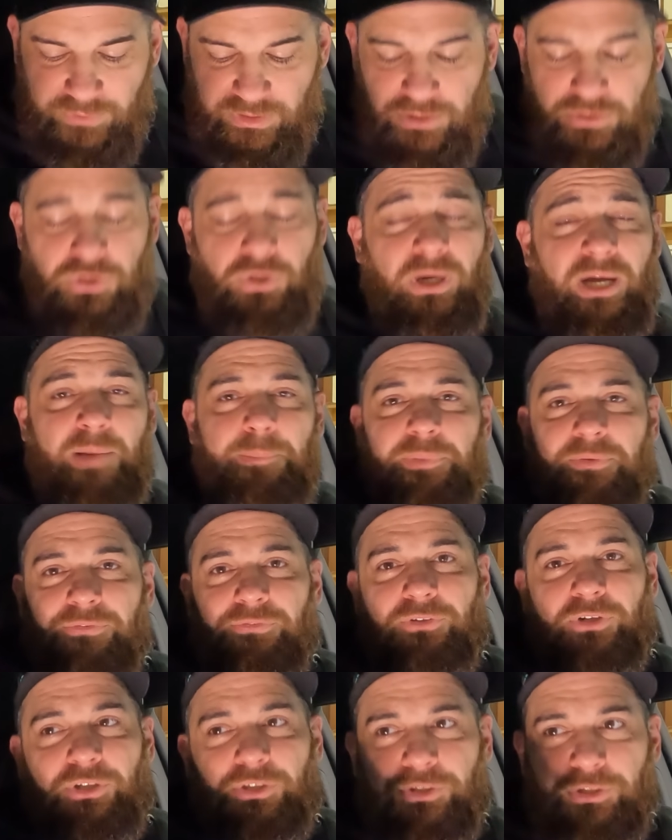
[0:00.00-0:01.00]
So I
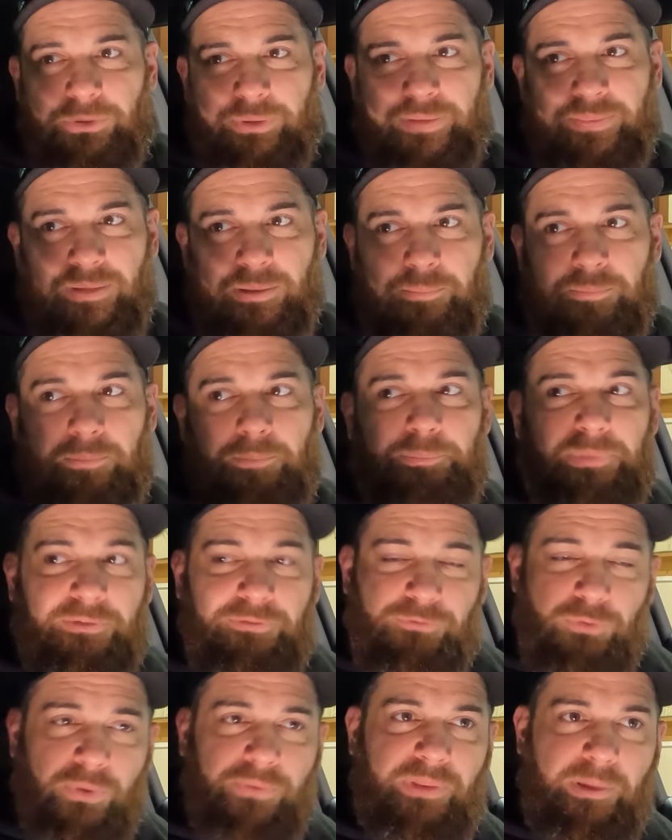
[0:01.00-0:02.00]
prefer doing them
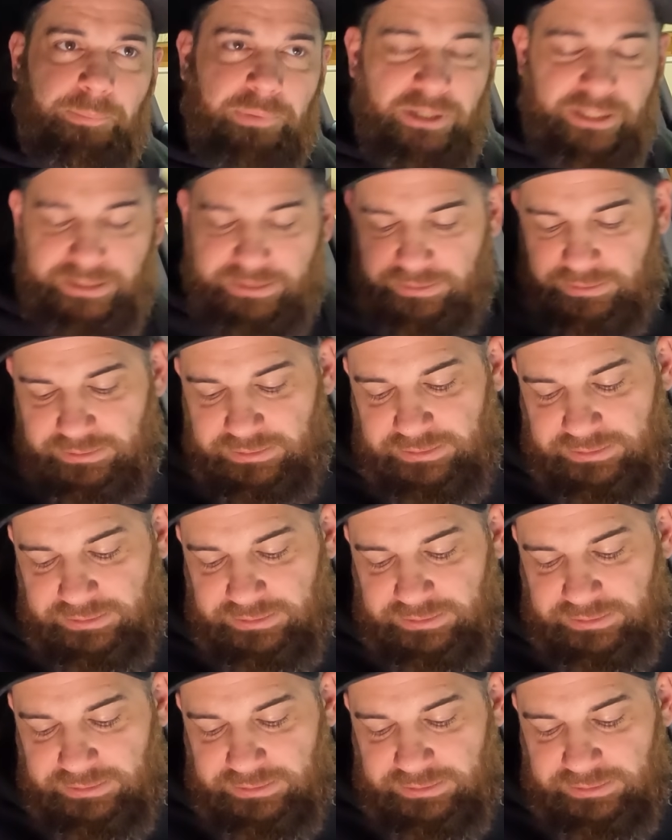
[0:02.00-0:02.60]
before they break.